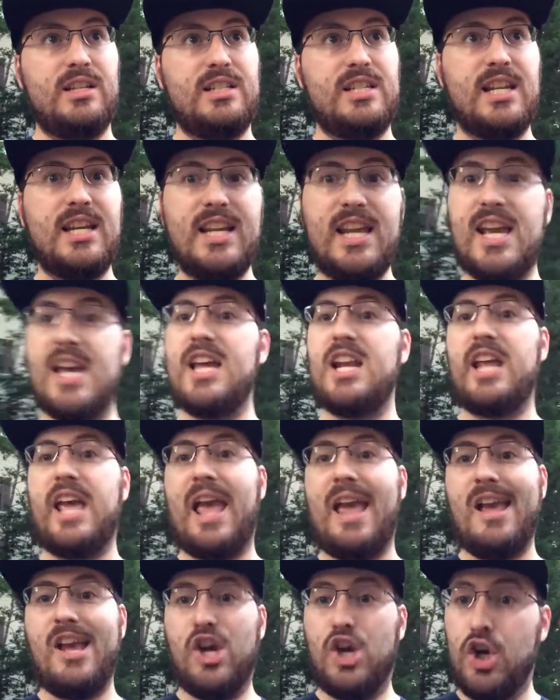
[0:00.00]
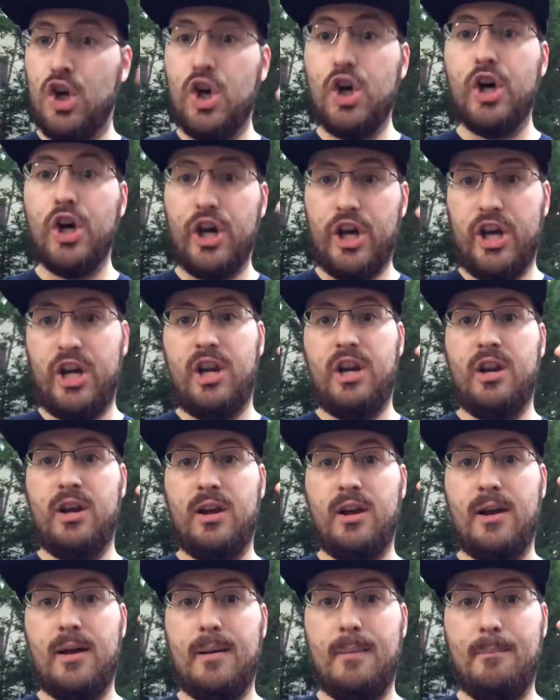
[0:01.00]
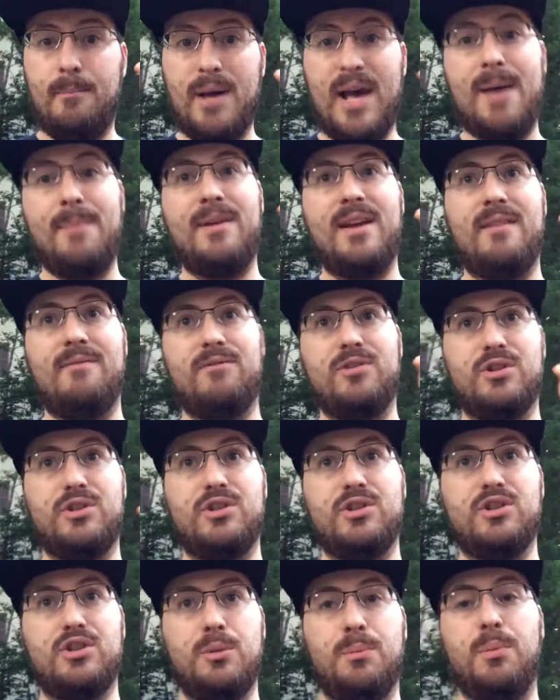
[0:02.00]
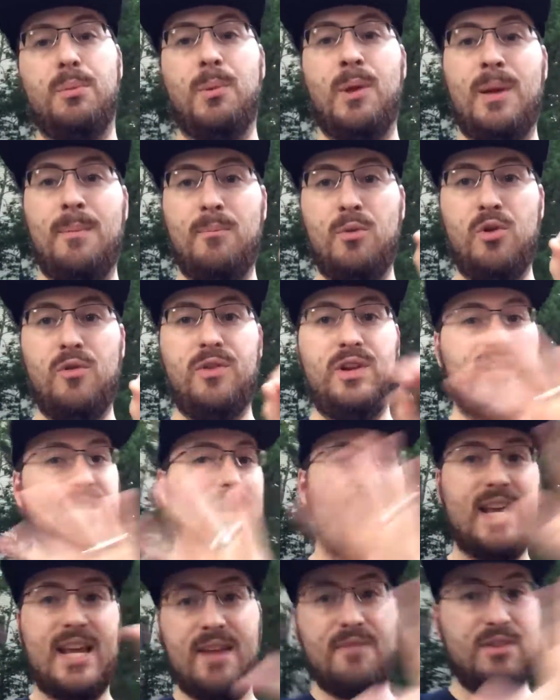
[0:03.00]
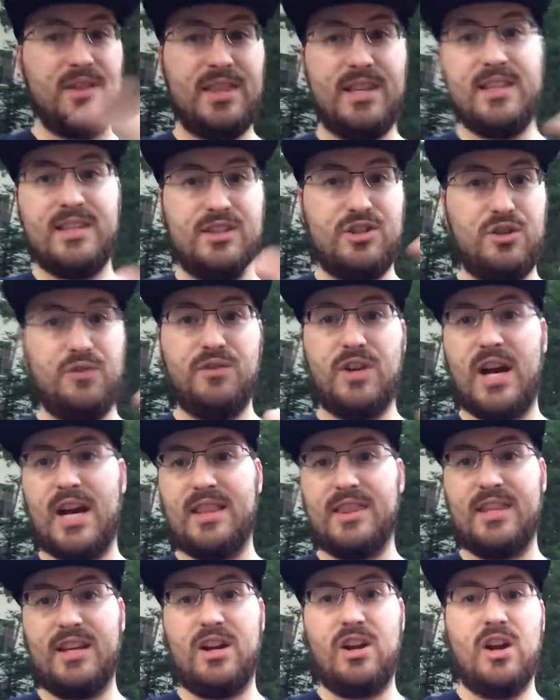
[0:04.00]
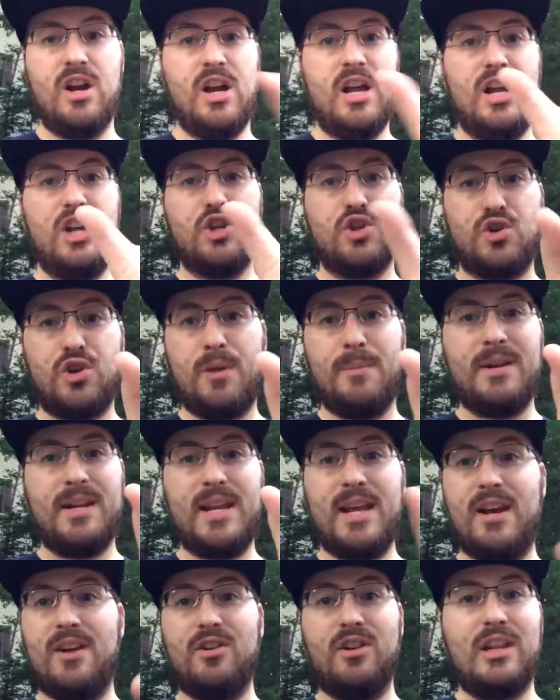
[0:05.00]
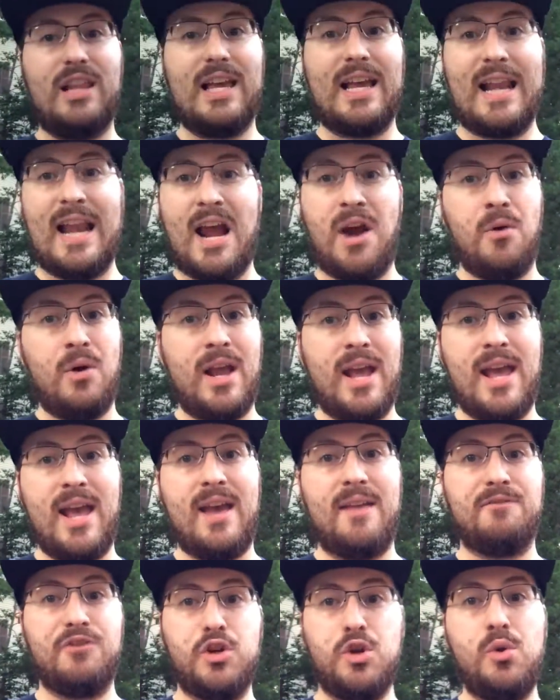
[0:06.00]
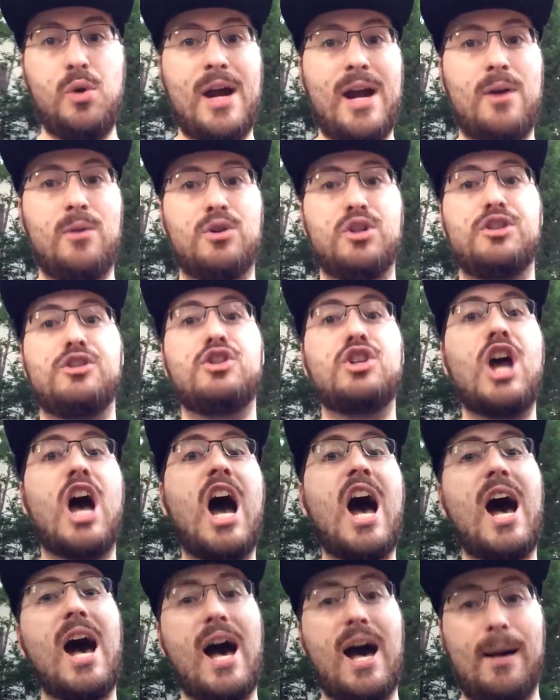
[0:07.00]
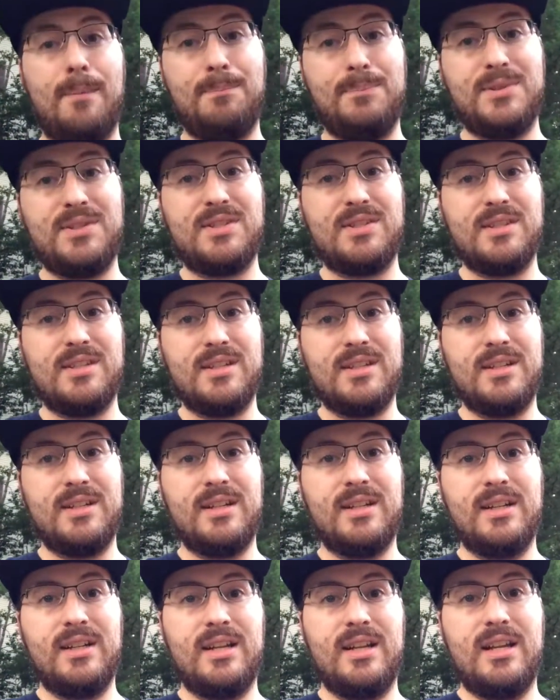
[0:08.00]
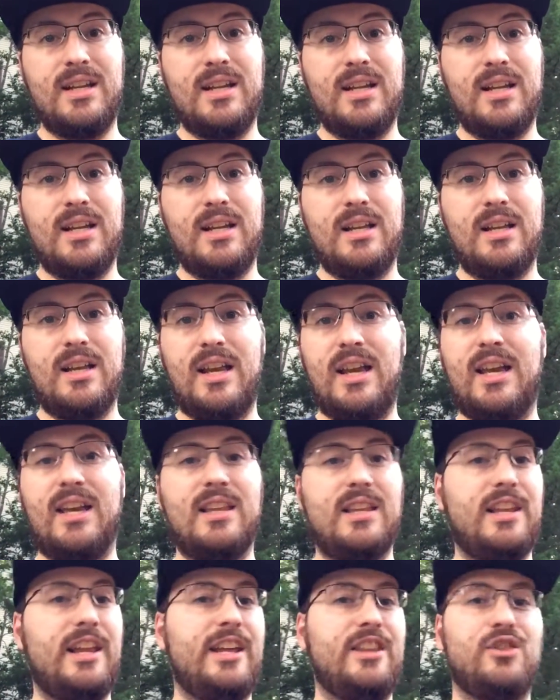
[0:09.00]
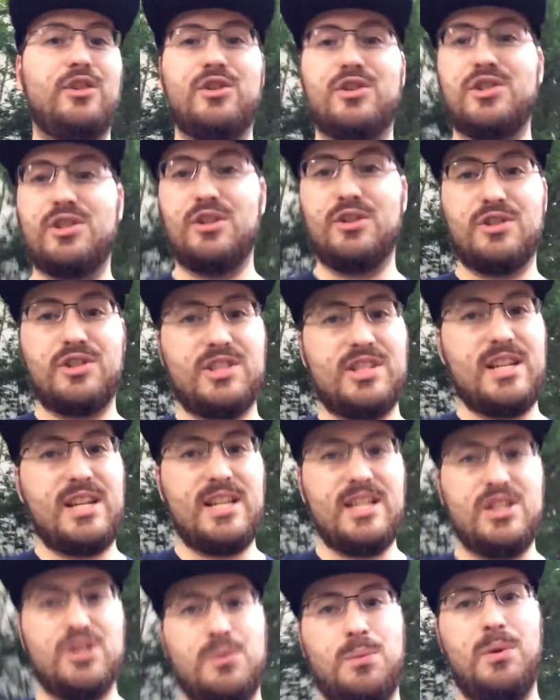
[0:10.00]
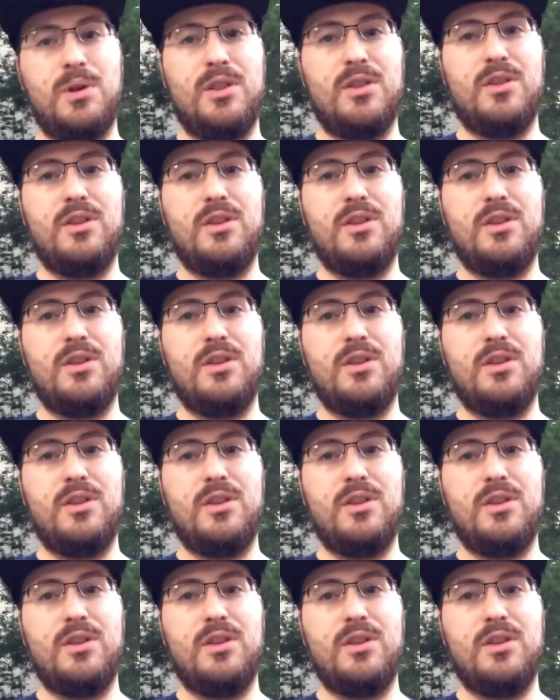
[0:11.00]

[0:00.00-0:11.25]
to get a good Batman versus Superman movie. Take everything that you've got there, trim it down to like an hour and a half, 2 hours tops. And like there's scenes with,